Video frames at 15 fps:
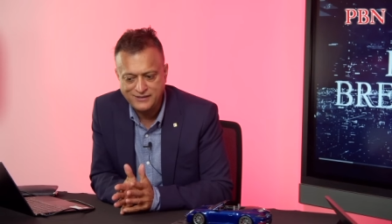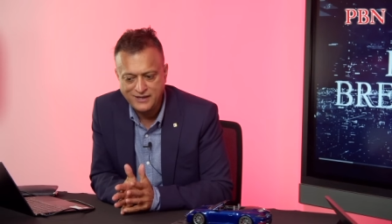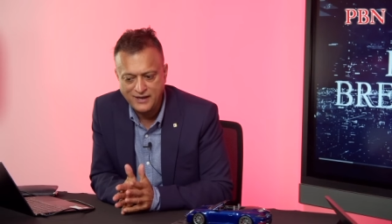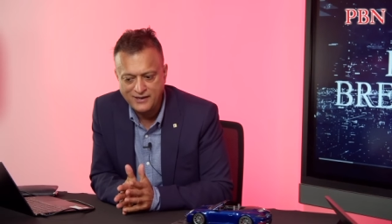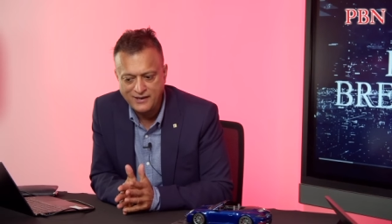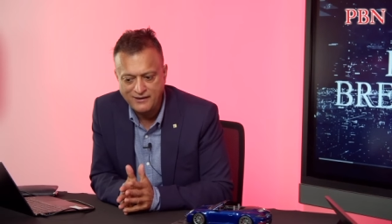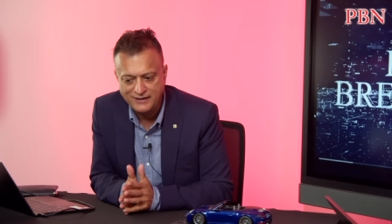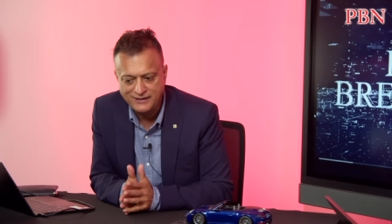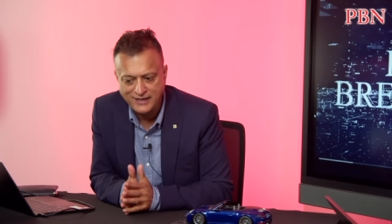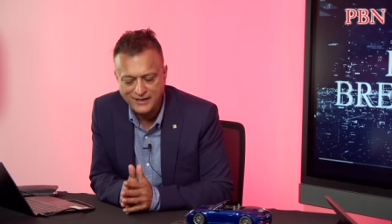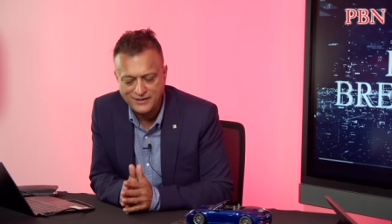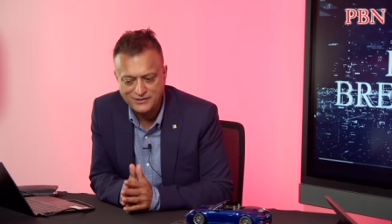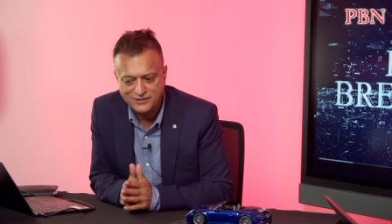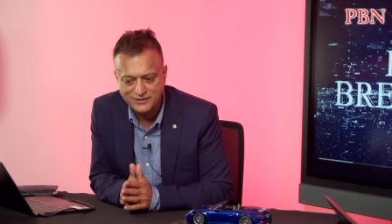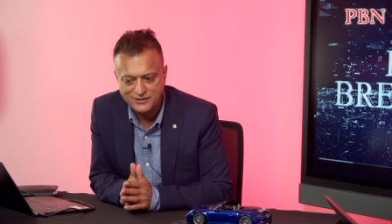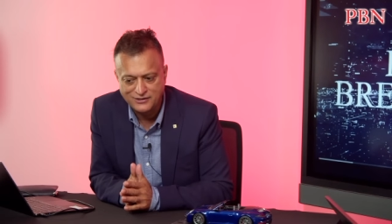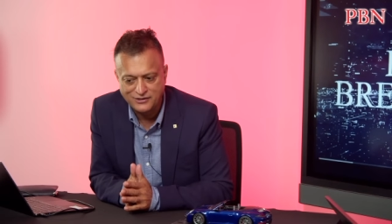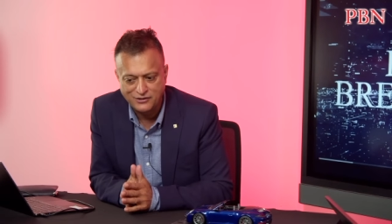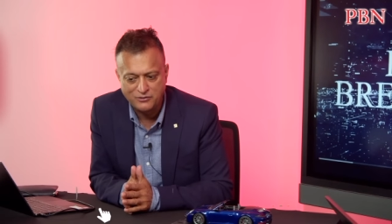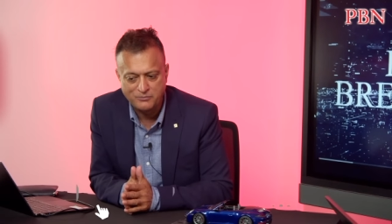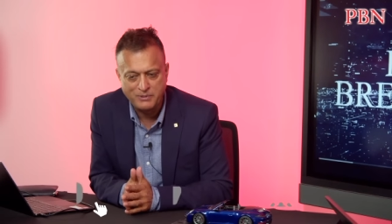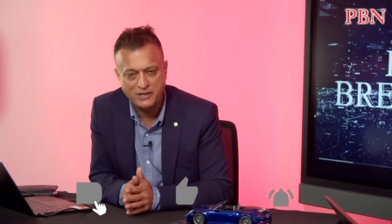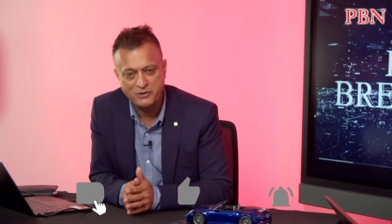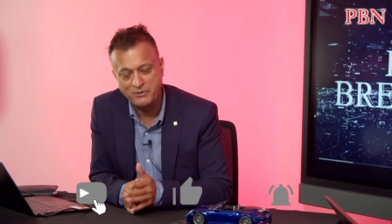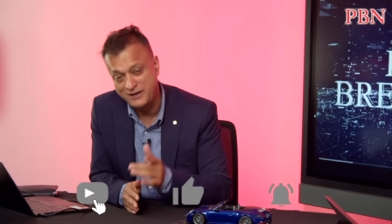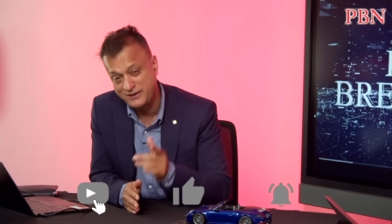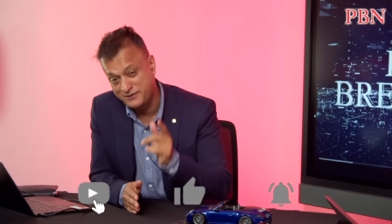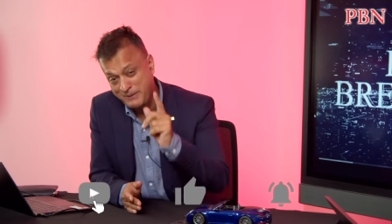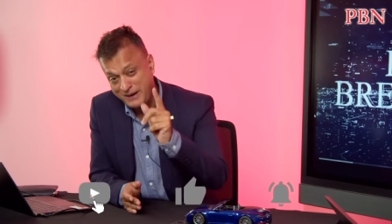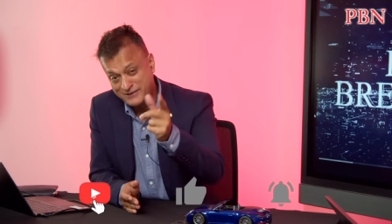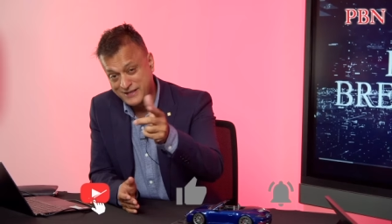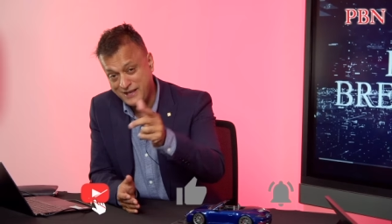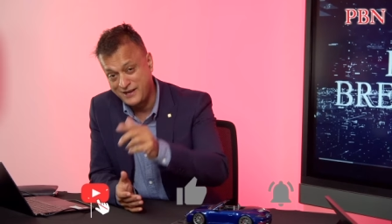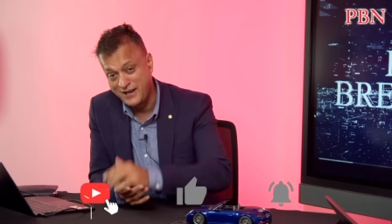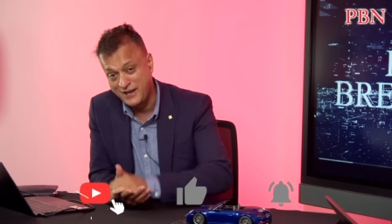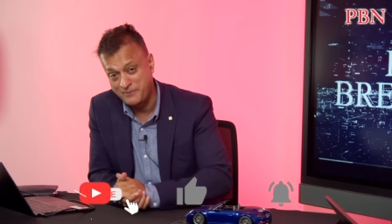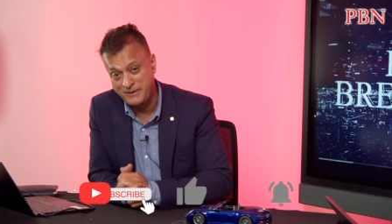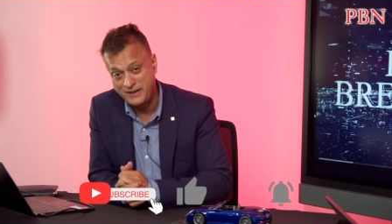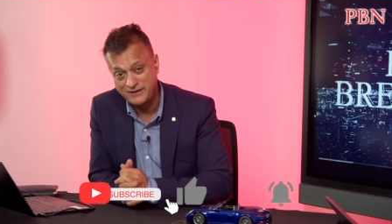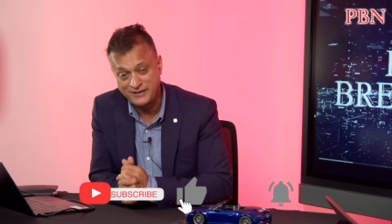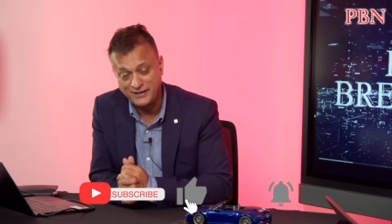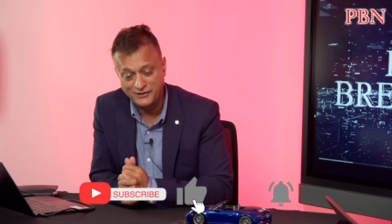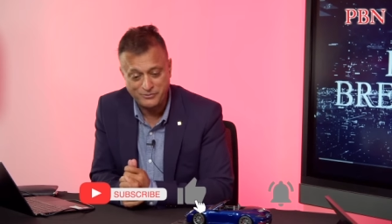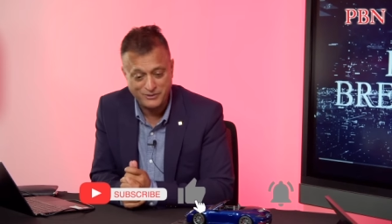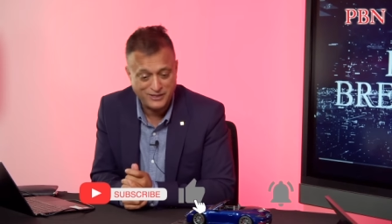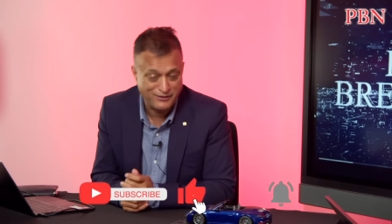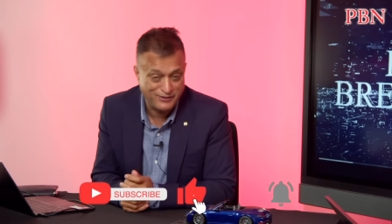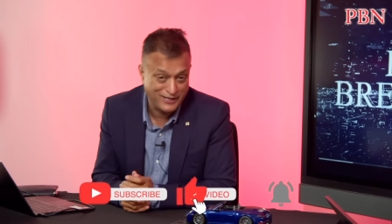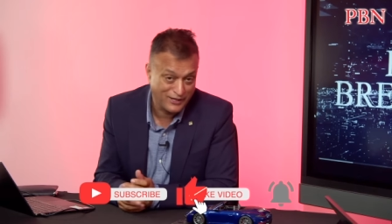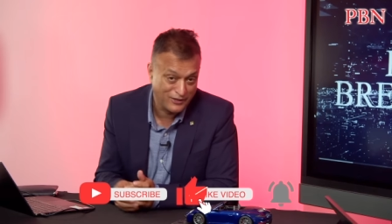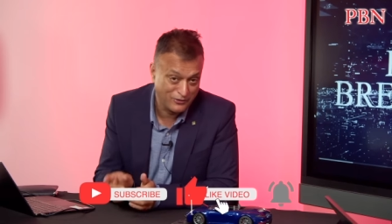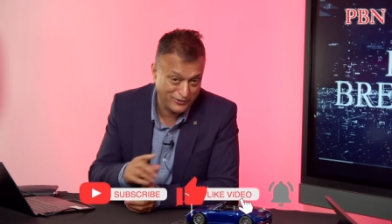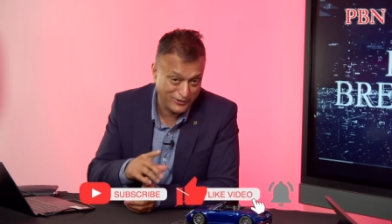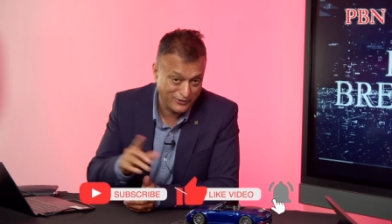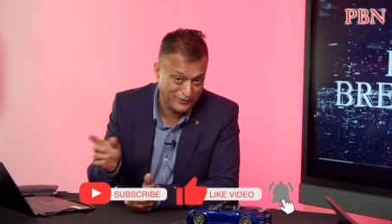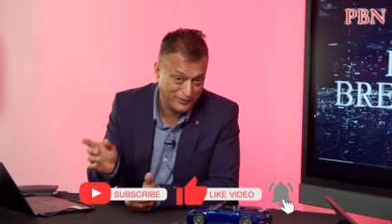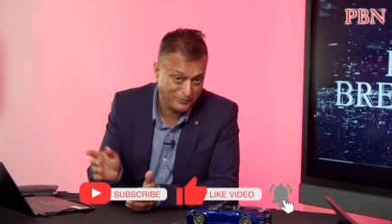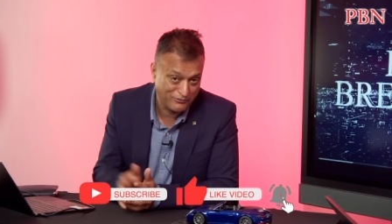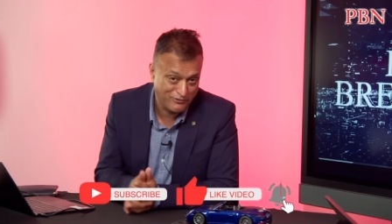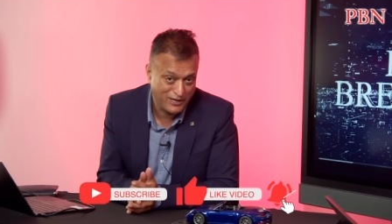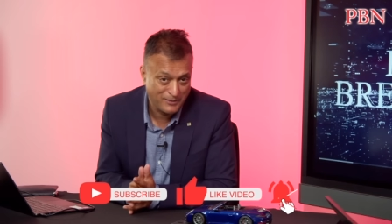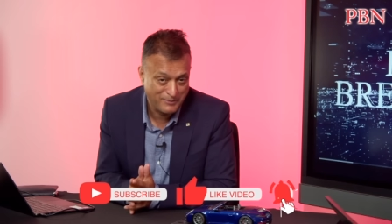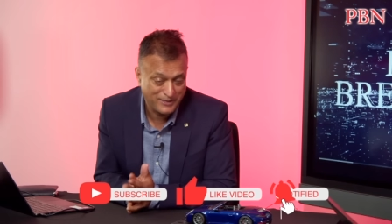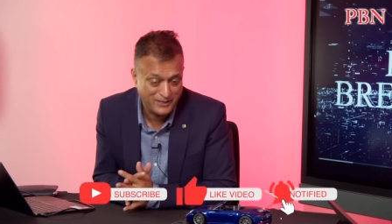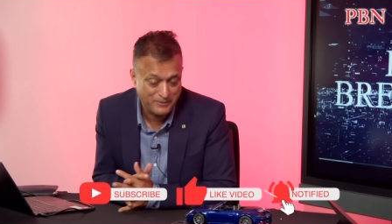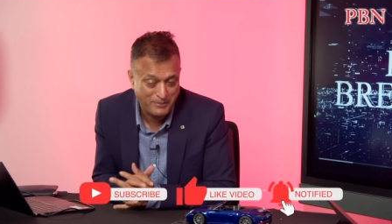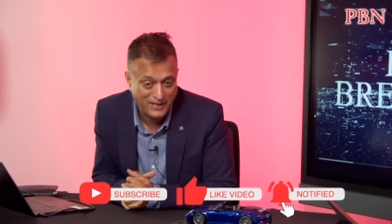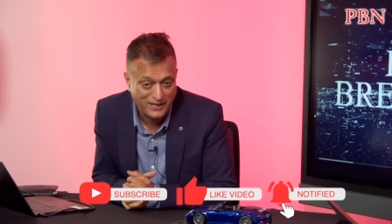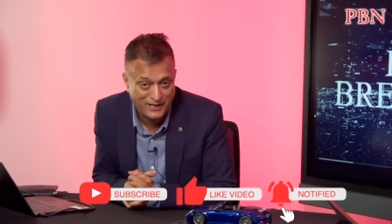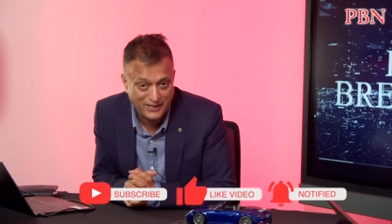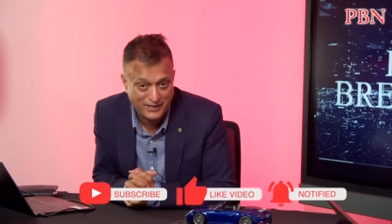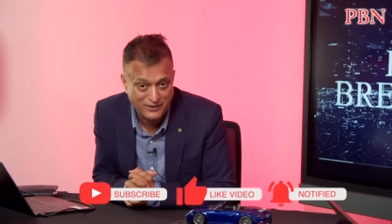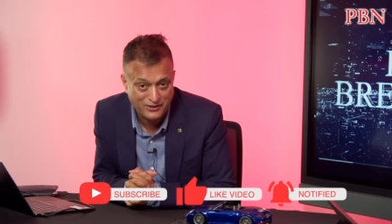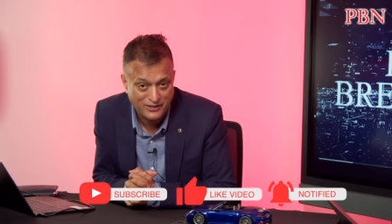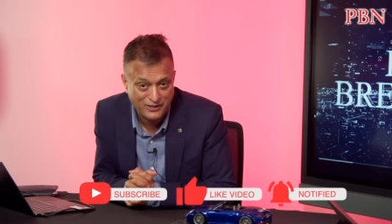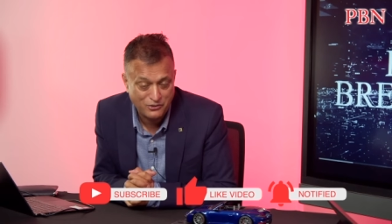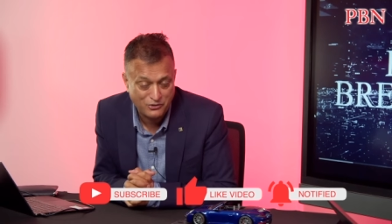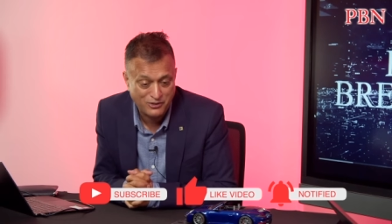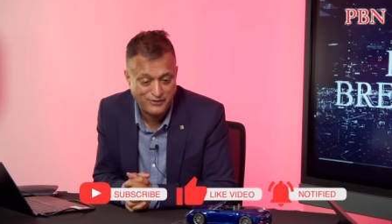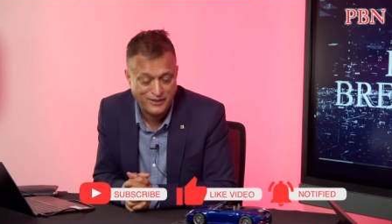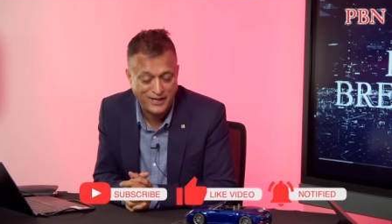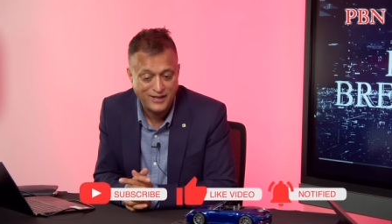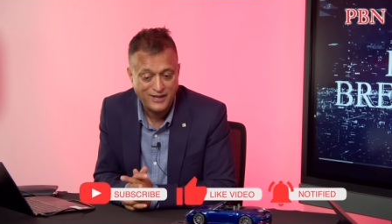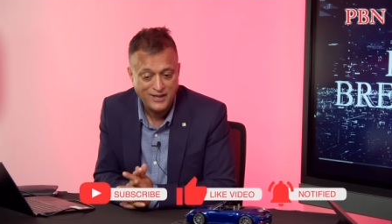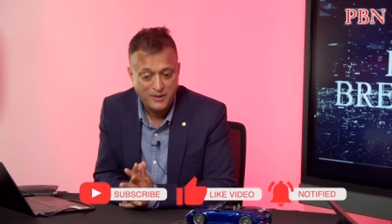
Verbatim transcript: turn our attention to, by the way, smash that like button, tell us what you think, also subscribe, hit the bell icon and all of that.